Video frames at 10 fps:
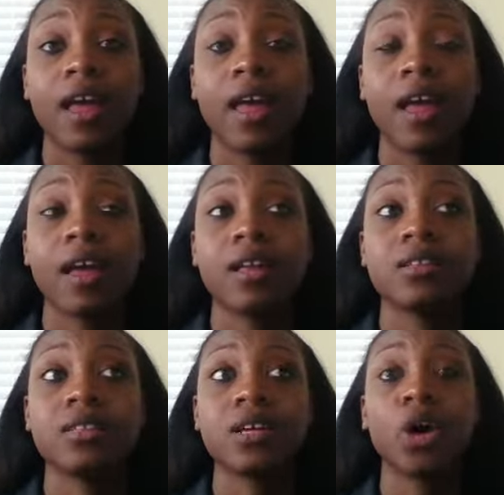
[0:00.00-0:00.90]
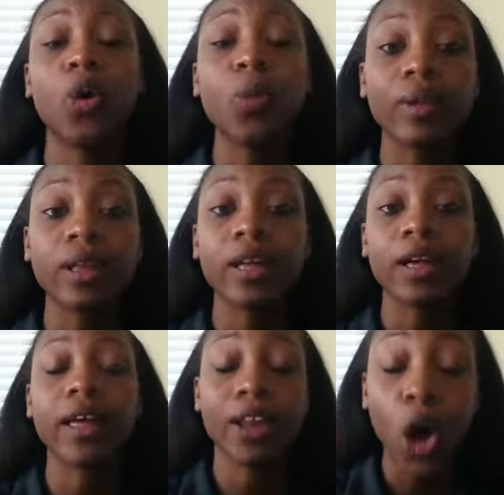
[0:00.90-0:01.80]
and hopefully
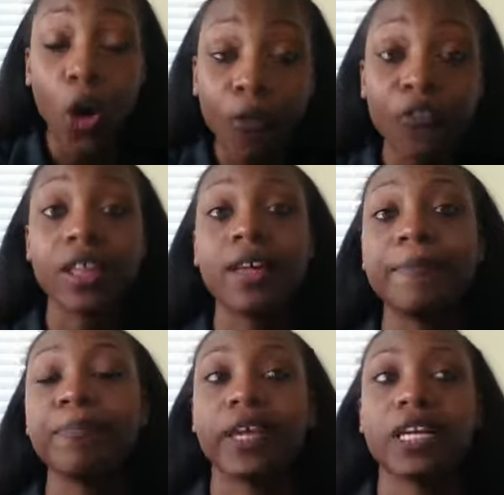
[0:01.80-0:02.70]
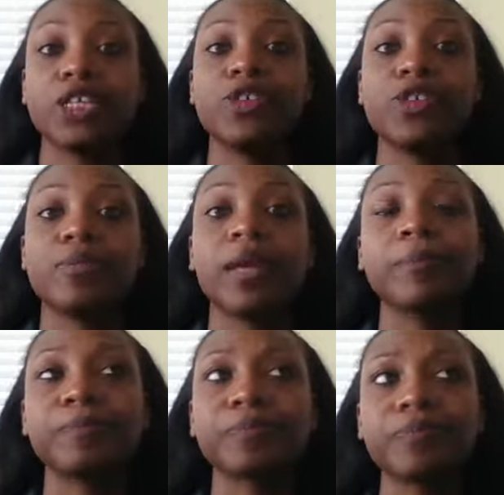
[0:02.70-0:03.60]
and hopefully, excuse
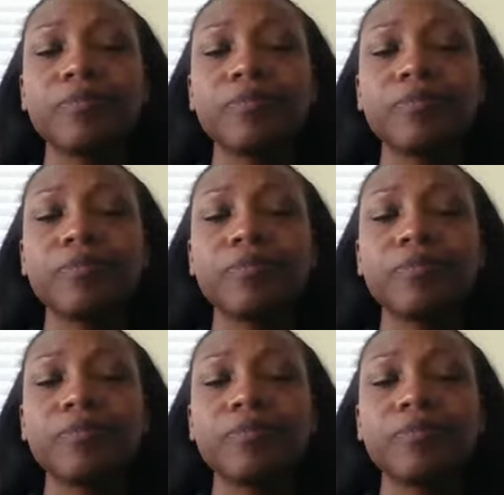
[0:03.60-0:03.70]
me,